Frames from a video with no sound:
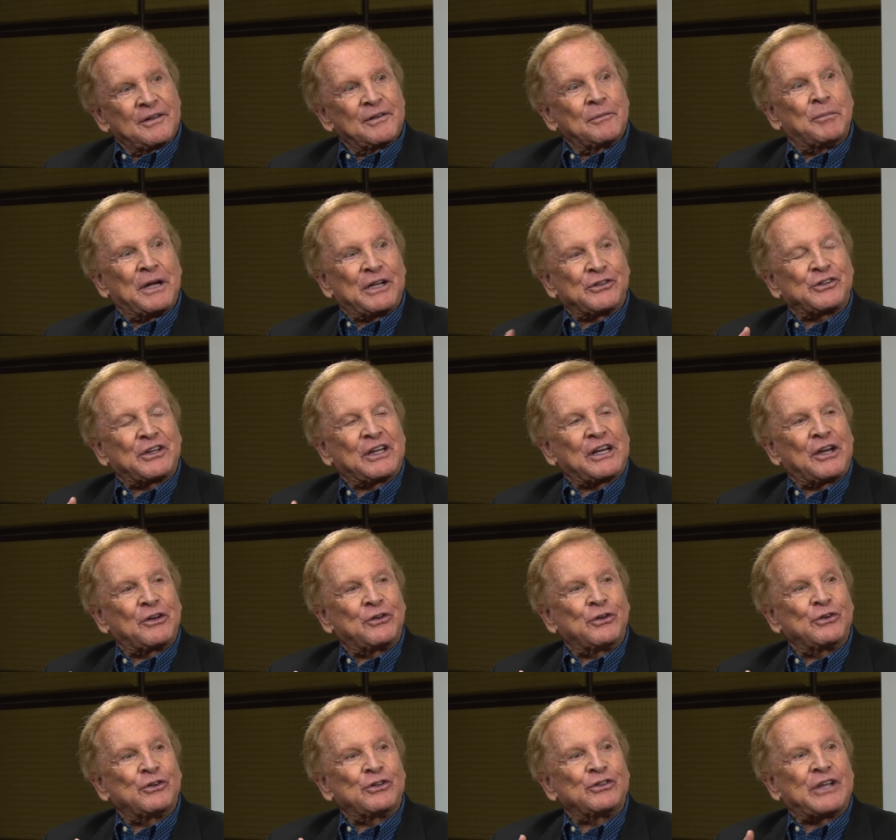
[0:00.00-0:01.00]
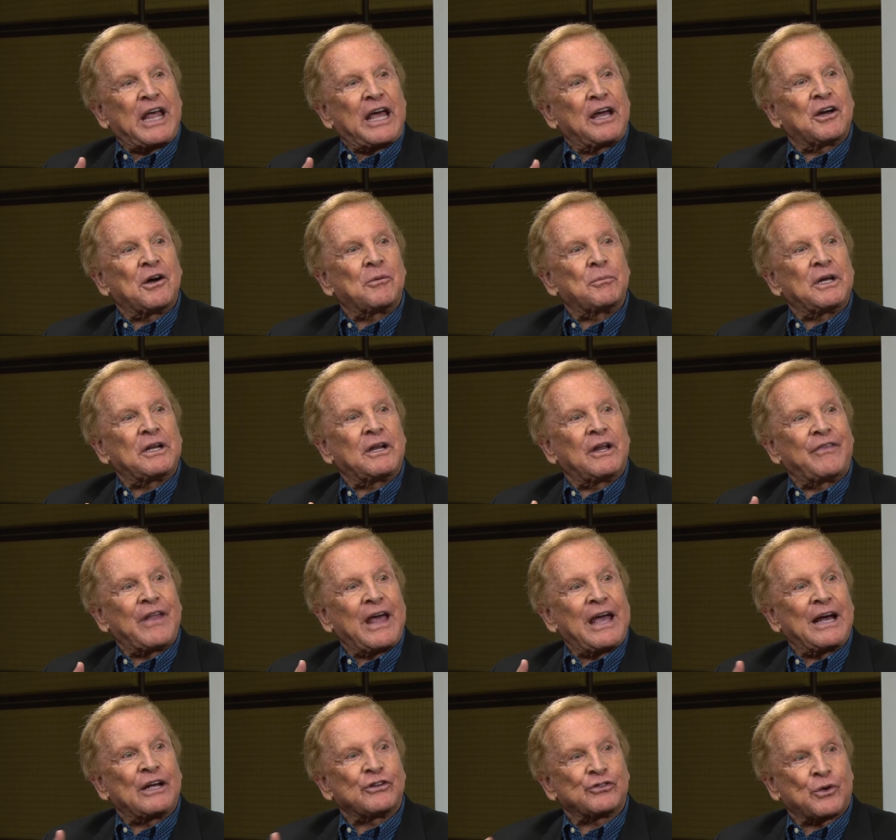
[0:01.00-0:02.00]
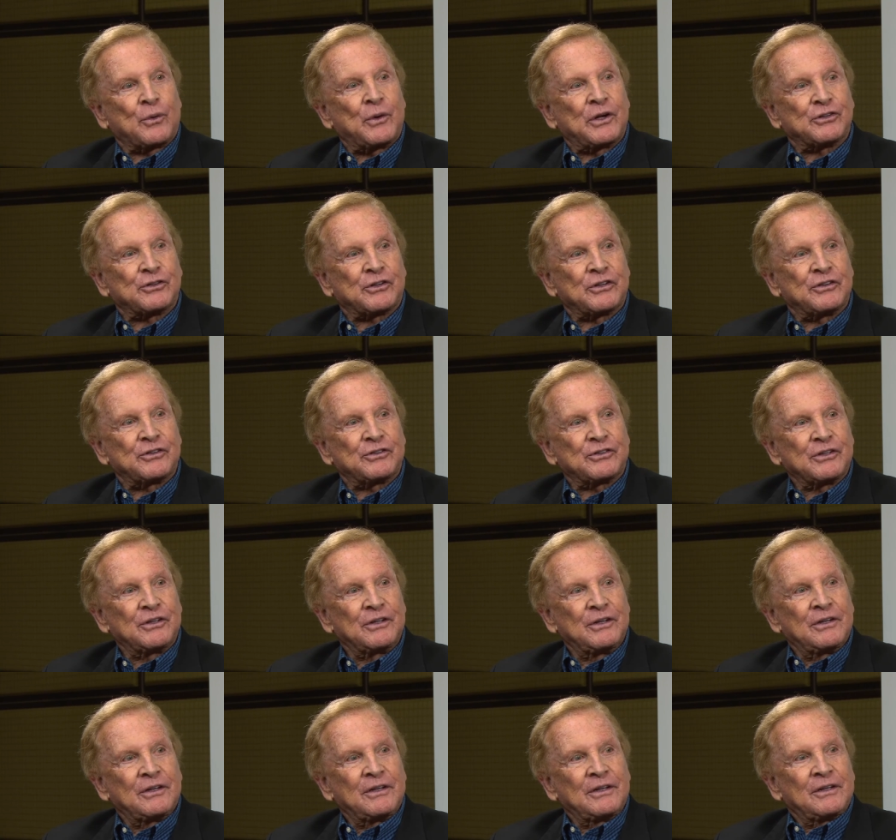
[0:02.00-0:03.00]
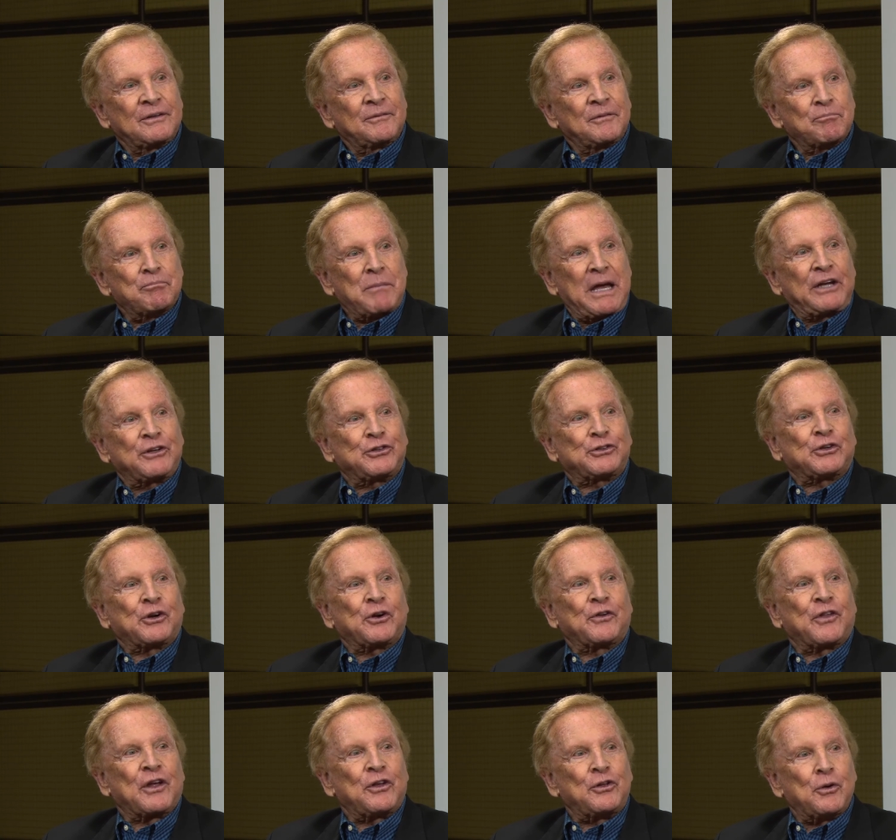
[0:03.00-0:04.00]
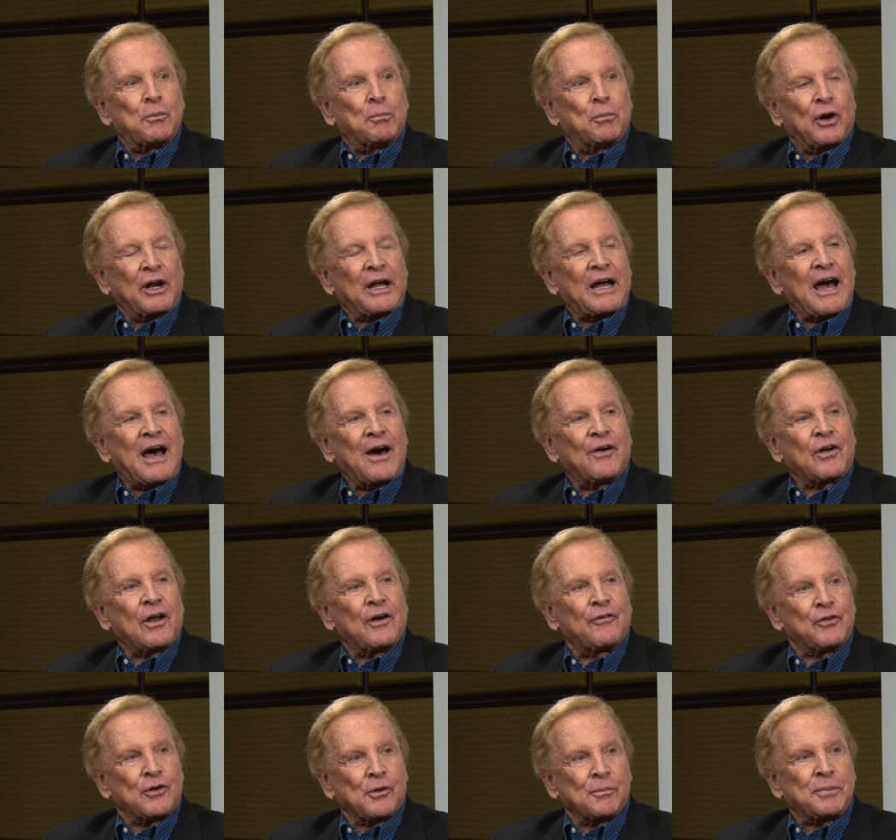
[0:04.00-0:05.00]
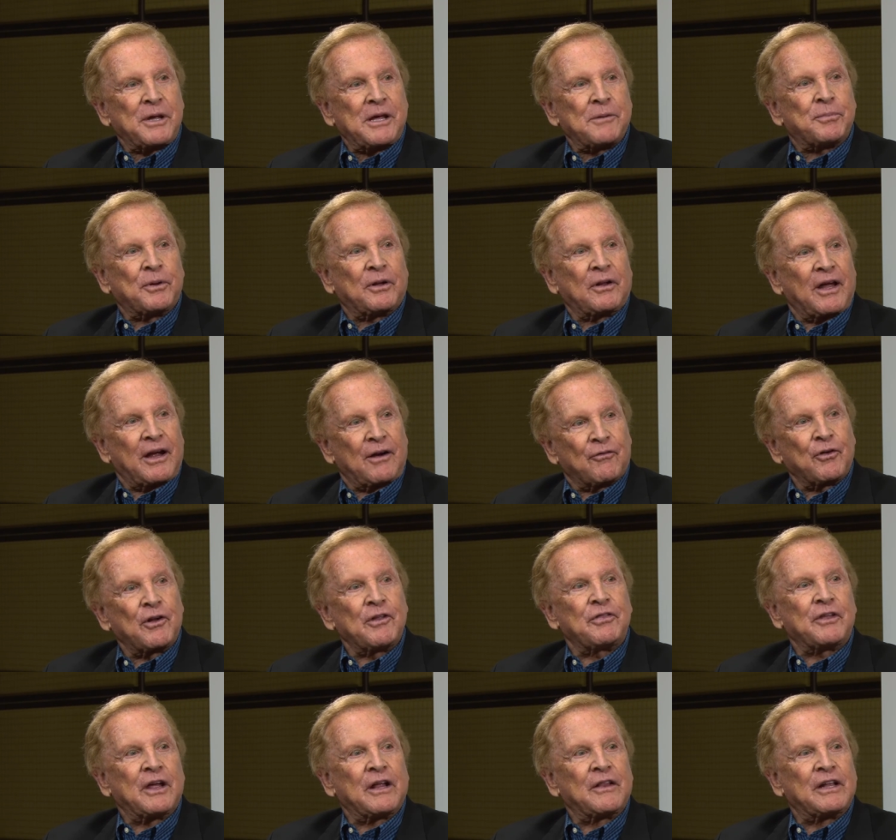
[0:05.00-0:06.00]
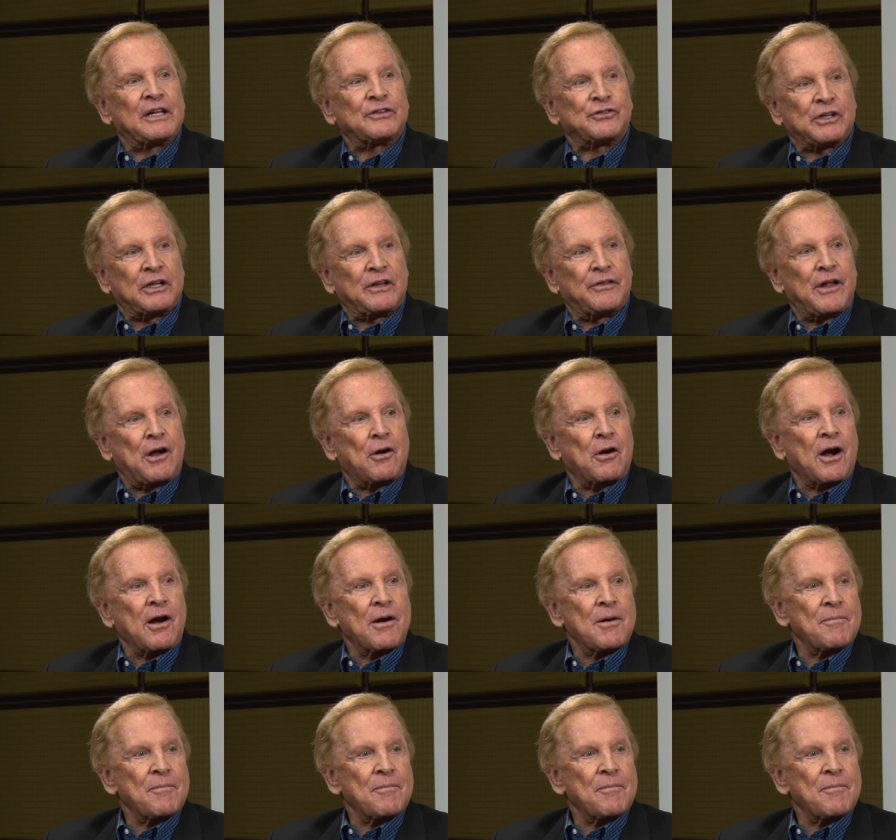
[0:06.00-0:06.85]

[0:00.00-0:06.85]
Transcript: The best thing to do is they come in and they ask questions. Make sure that you bring out of your people everything that's in their